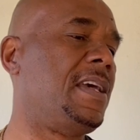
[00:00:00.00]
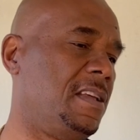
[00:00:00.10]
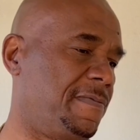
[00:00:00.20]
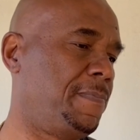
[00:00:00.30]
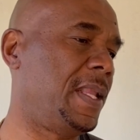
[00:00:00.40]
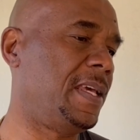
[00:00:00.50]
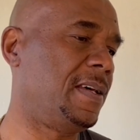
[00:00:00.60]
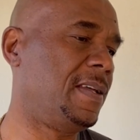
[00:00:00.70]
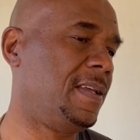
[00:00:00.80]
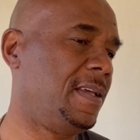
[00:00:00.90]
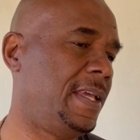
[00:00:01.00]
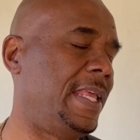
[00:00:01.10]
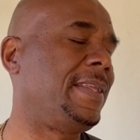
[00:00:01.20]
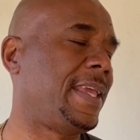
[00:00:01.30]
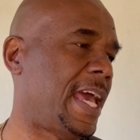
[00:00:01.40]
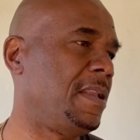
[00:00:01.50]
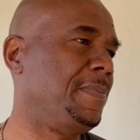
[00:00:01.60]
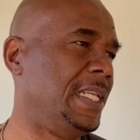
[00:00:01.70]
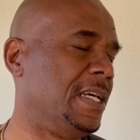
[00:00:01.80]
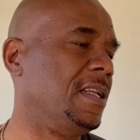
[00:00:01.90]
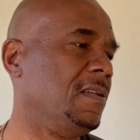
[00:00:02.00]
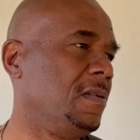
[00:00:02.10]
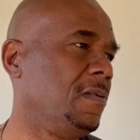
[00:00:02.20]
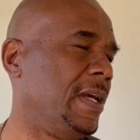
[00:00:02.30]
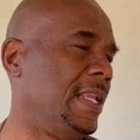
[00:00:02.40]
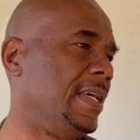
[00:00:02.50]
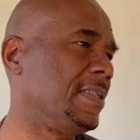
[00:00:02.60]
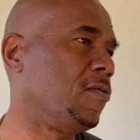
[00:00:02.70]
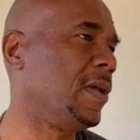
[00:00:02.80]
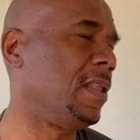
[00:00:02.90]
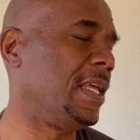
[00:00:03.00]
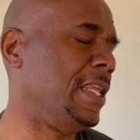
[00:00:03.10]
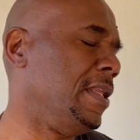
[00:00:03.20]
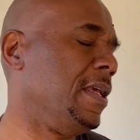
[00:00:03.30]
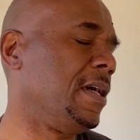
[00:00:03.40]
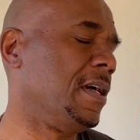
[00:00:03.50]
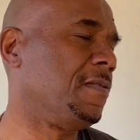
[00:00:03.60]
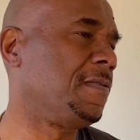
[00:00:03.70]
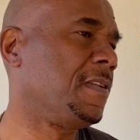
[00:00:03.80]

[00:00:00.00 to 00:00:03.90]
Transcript: of player, it can be done where there's a will and India